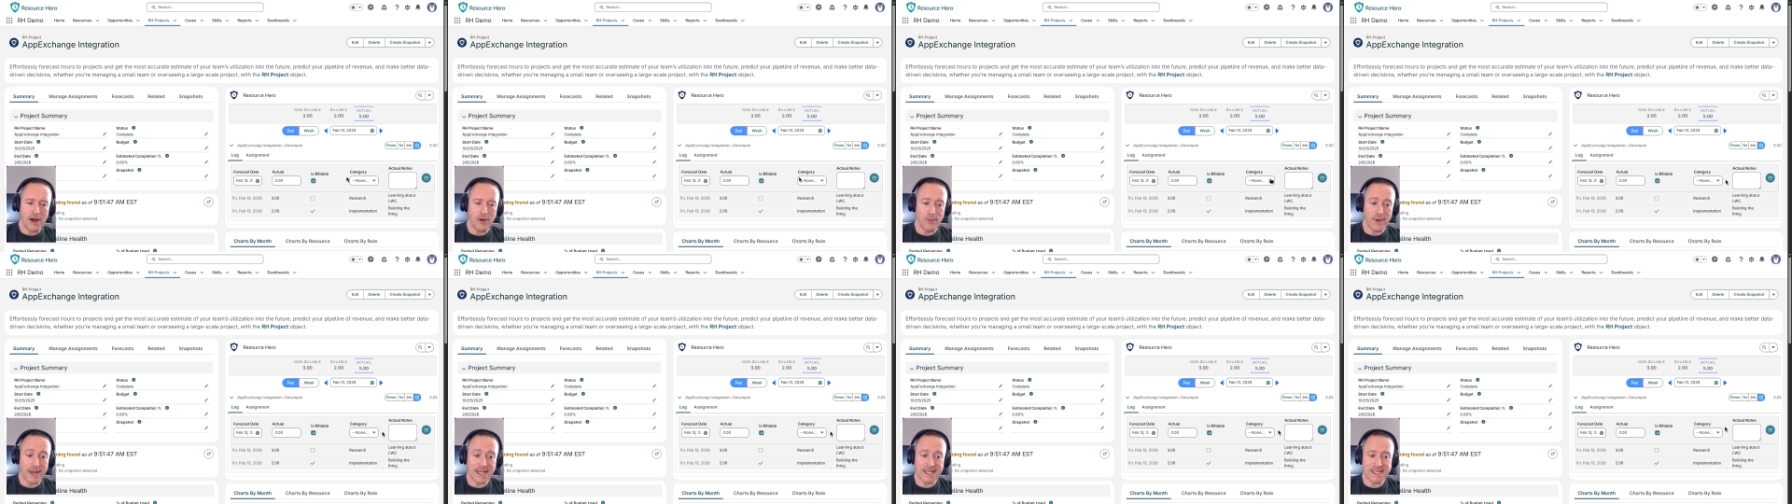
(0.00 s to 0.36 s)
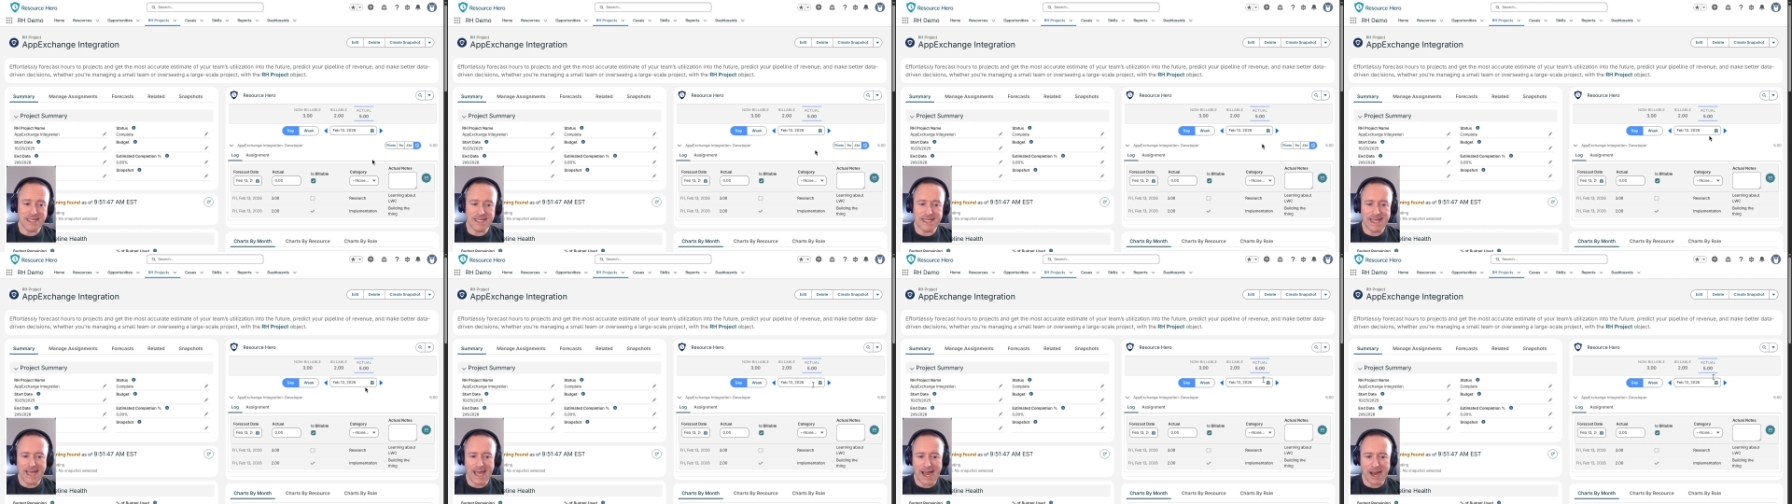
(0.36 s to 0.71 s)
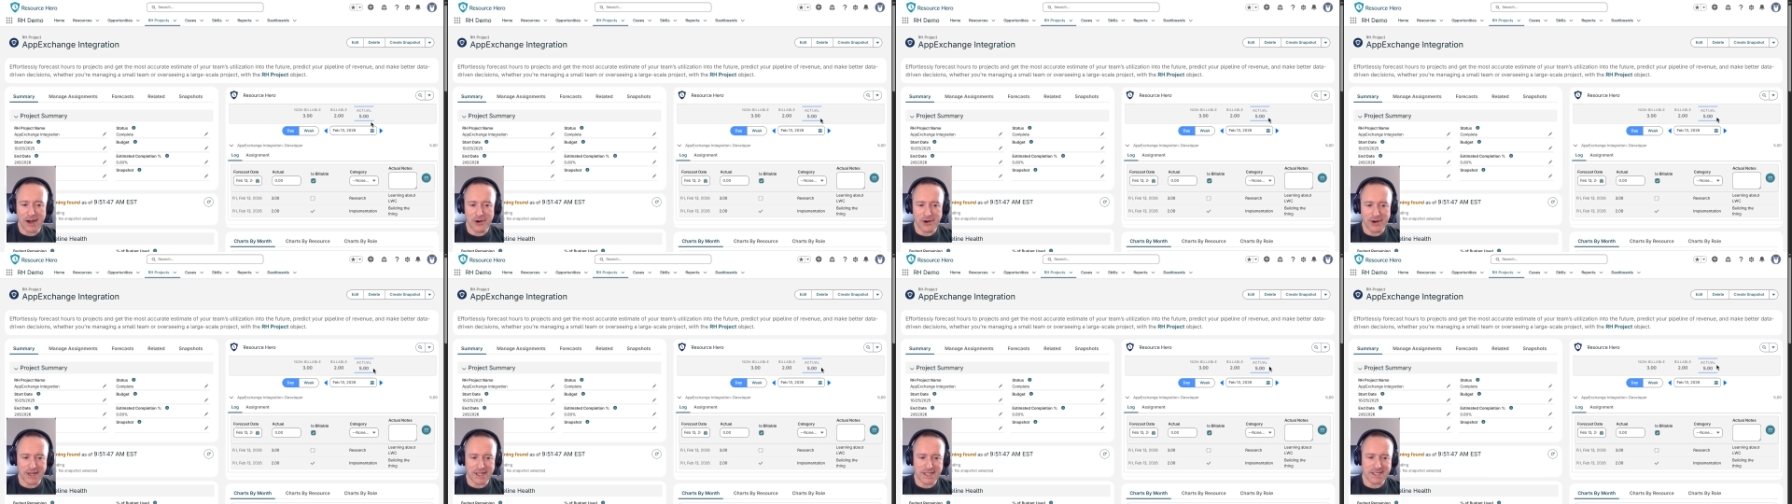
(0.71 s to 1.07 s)
We can see the
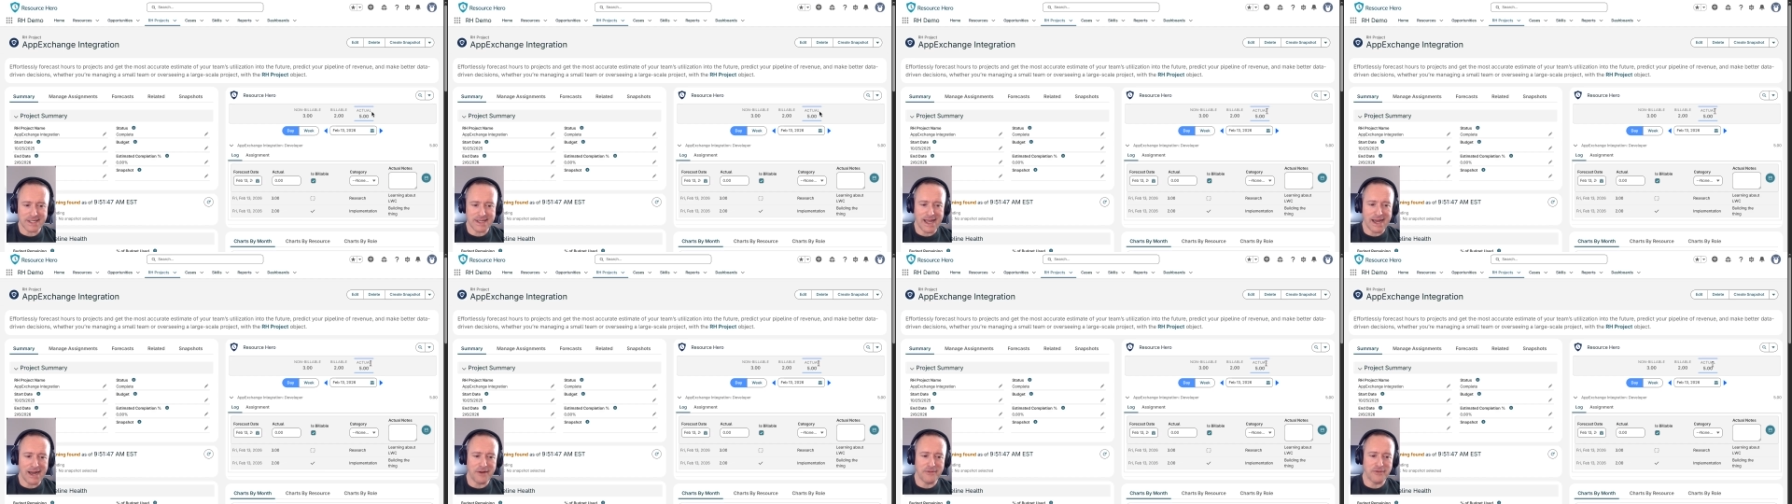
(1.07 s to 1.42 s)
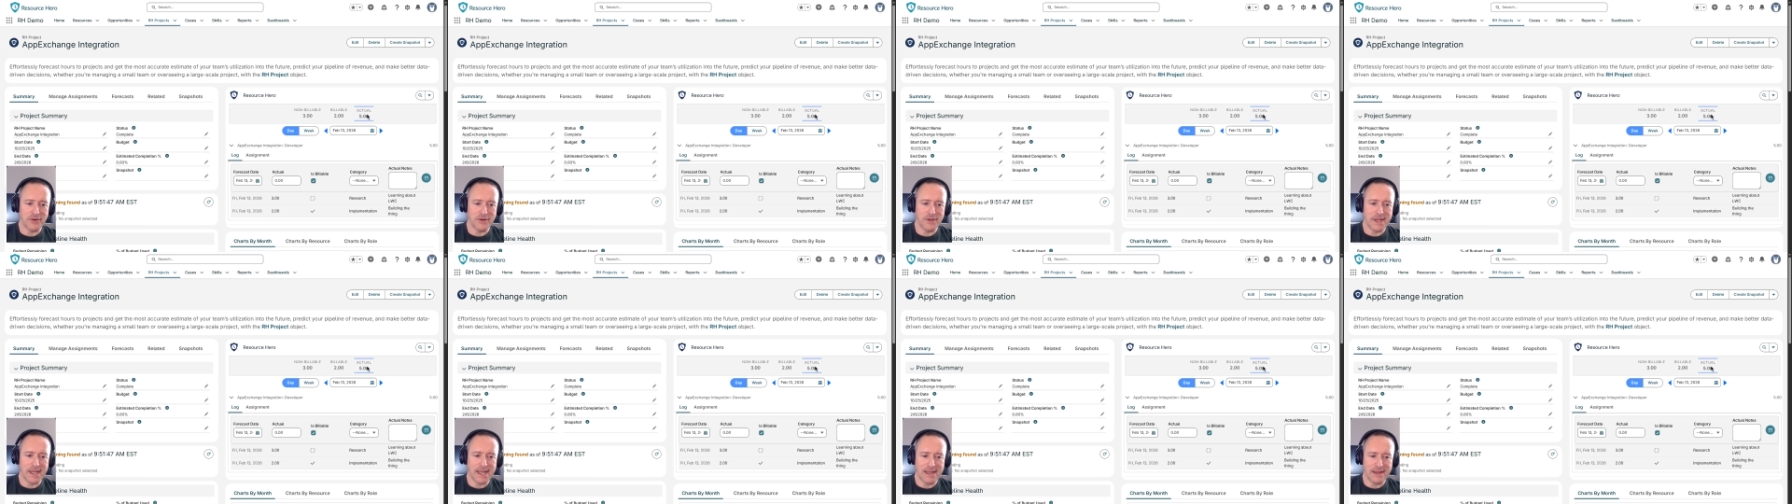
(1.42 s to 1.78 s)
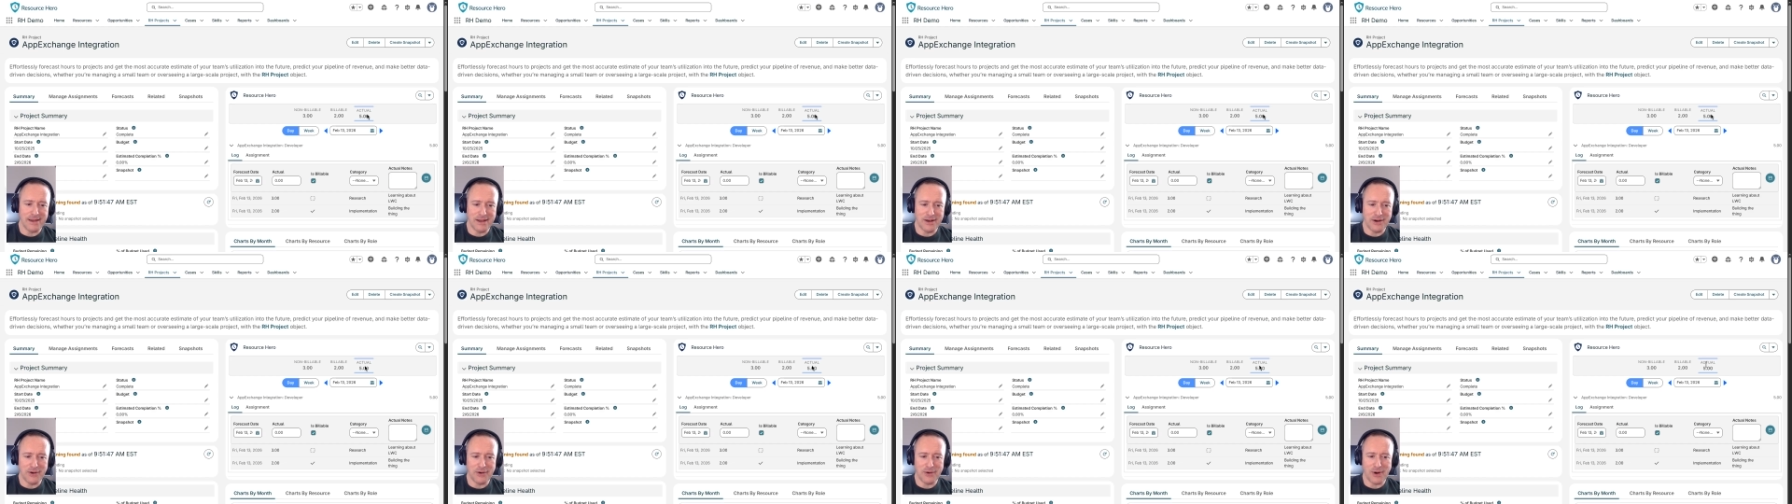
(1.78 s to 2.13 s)
aggregates now for
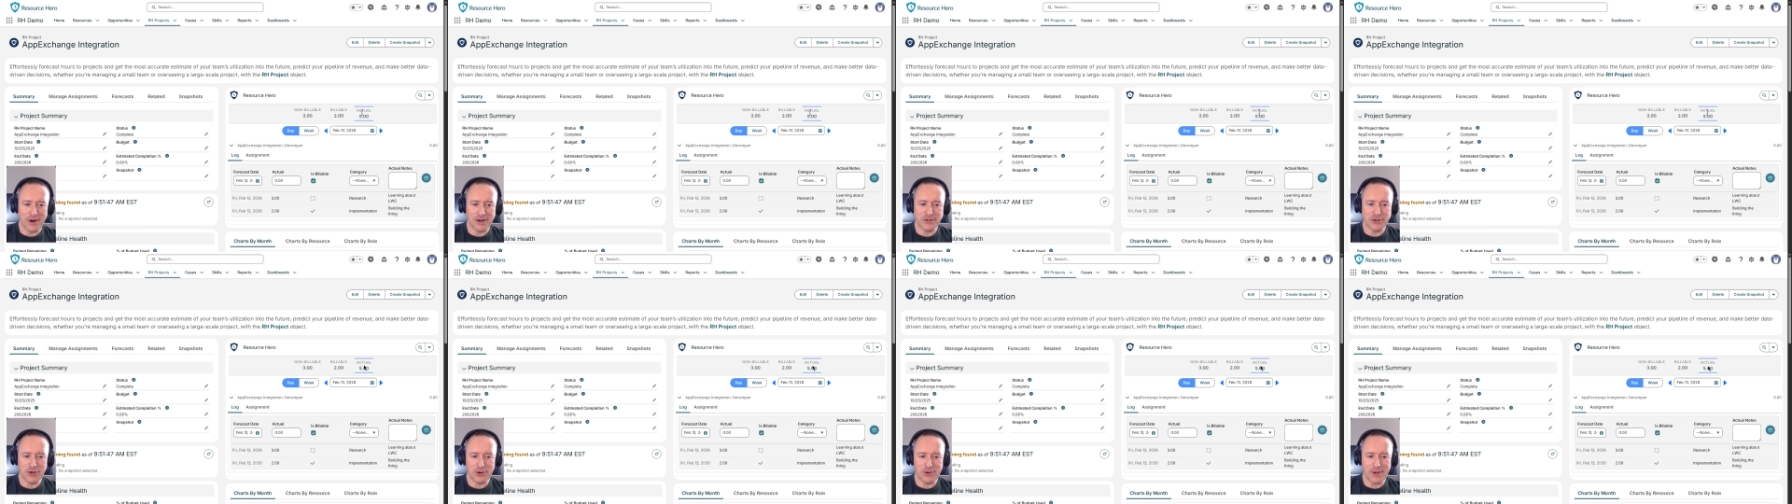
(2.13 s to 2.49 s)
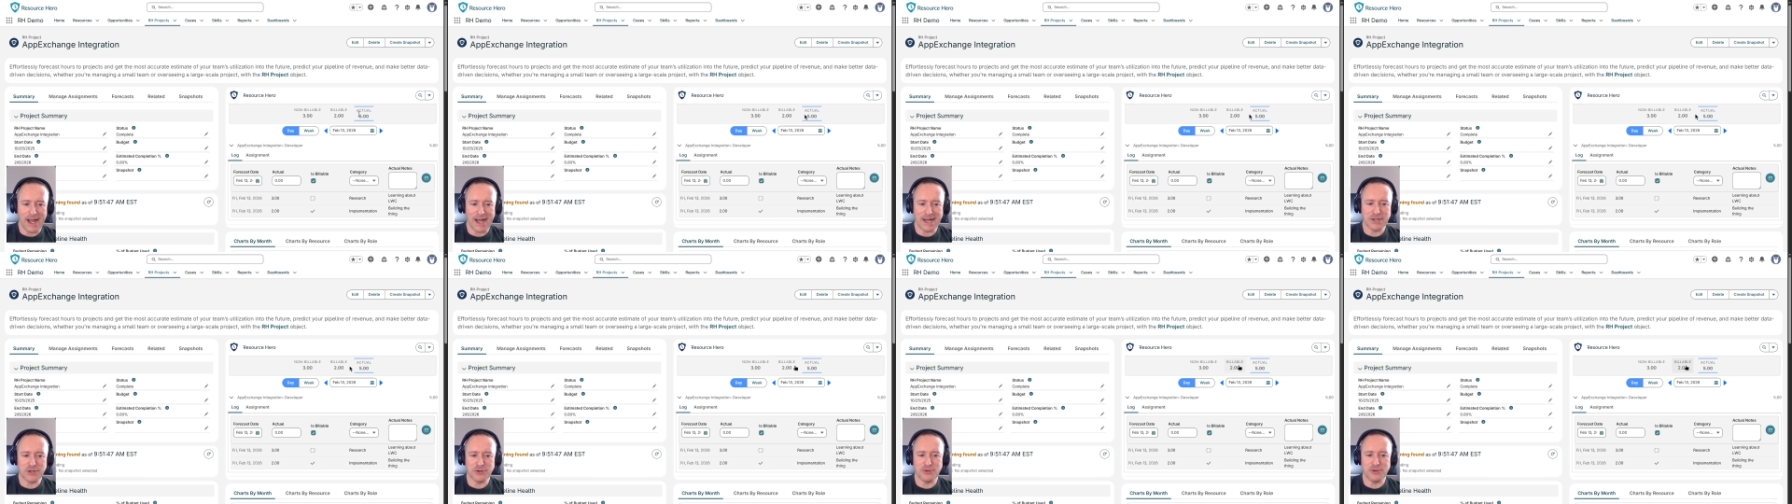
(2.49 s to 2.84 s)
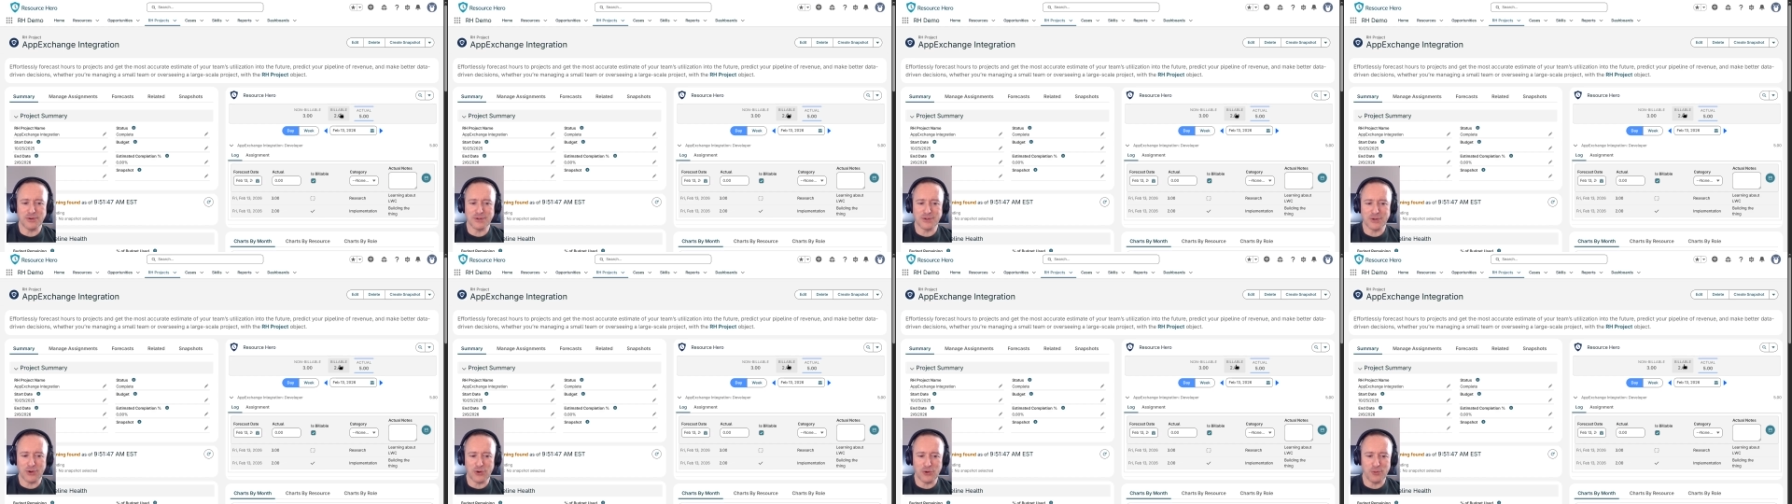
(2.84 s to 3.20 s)
our total
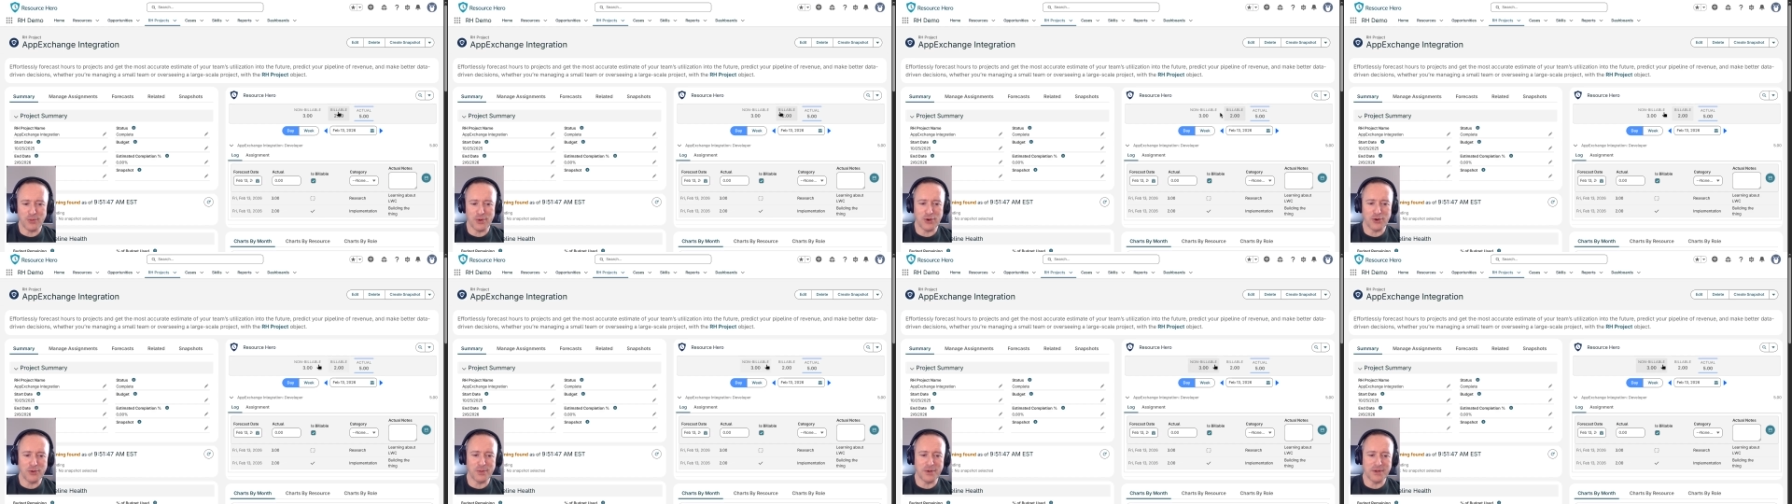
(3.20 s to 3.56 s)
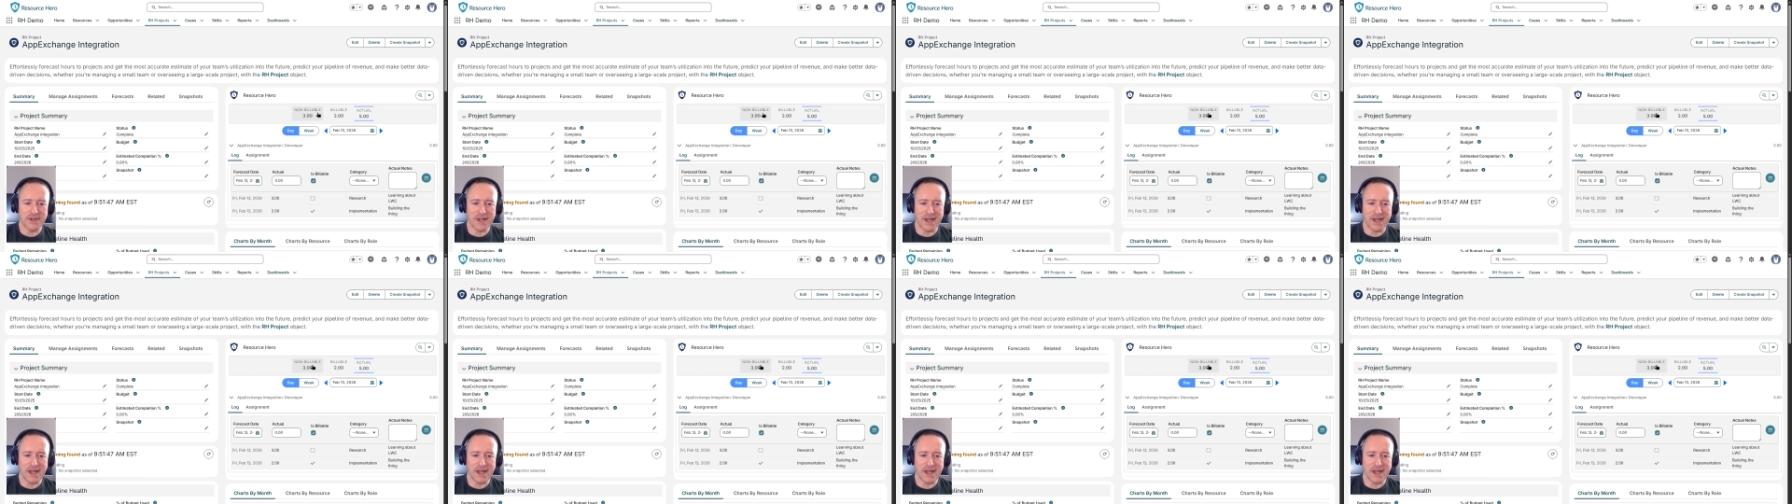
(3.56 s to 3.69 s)
actual, total billable,